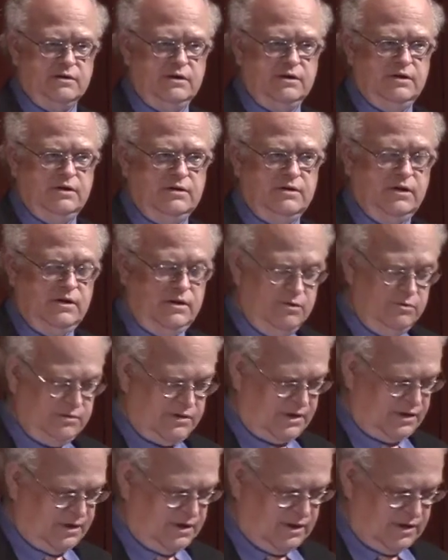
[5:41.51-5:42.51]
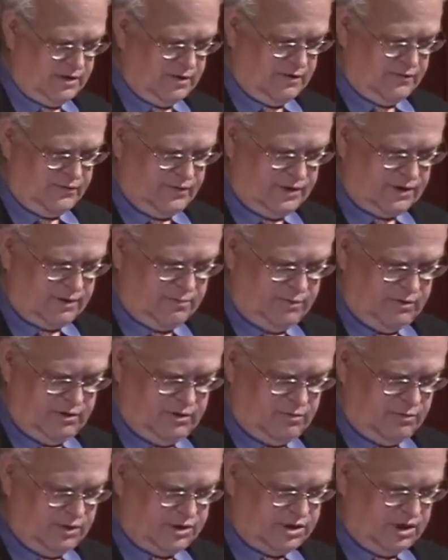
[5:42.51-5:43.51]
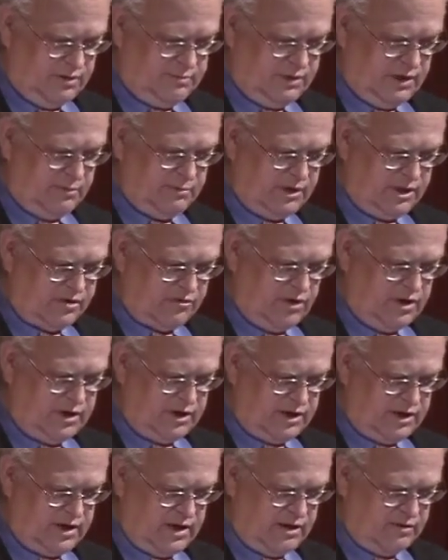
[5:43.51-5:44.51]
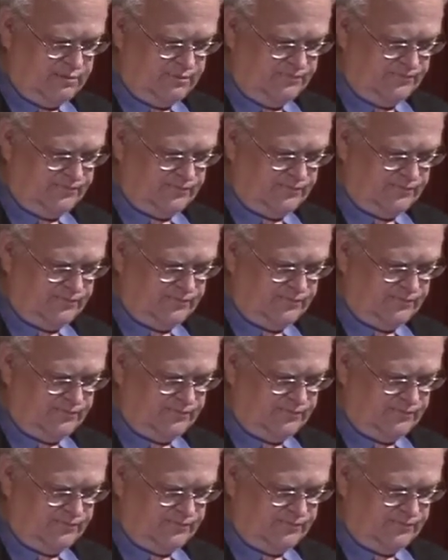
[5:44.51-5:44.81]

in the use of the computer, which I'm demonstrating now.